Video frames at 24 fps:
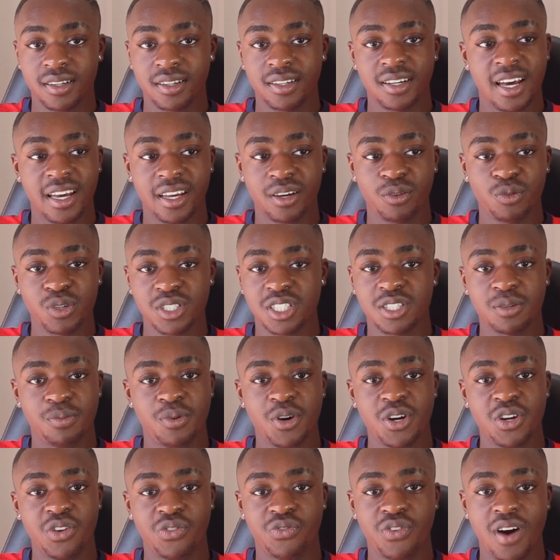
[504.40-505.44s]
Like, what's the
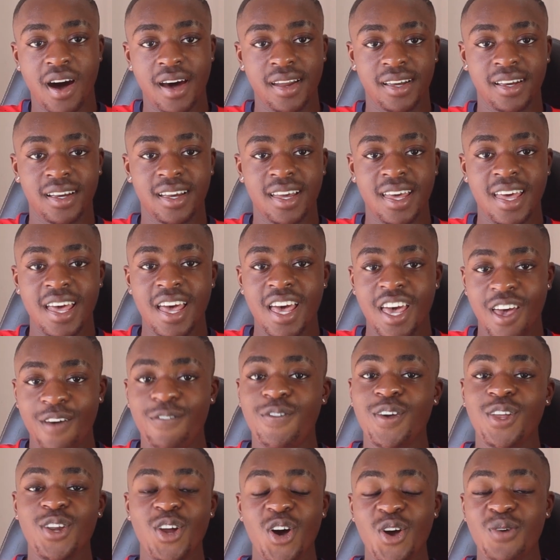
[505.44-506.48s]
point of fighting?
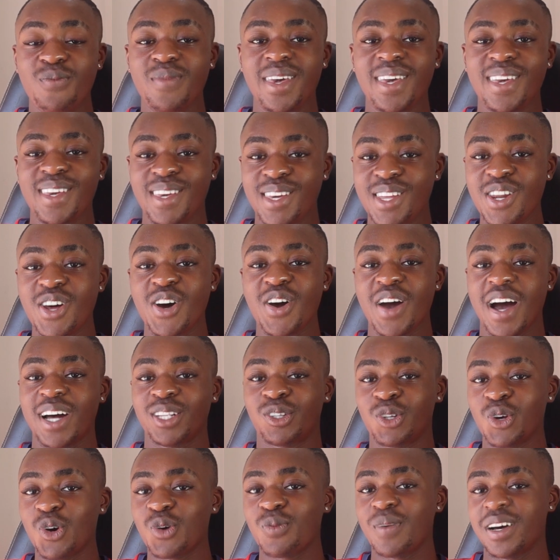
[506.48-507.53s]
If you know me, you know
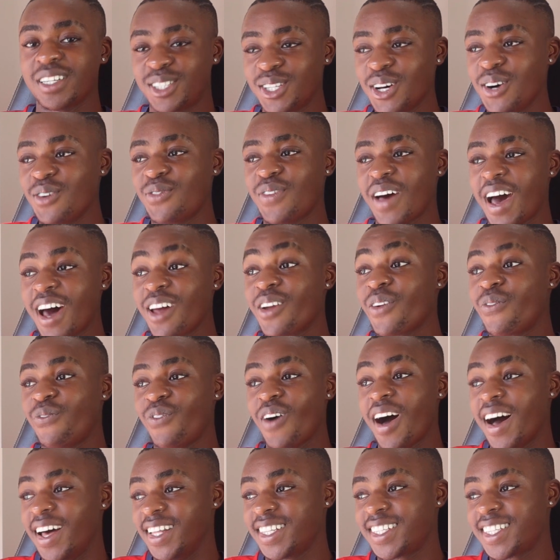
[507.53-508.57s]
I talk myself out of
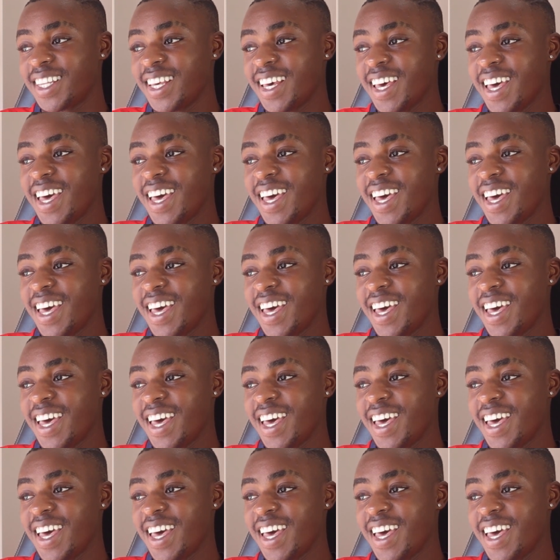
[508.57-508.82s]
fights.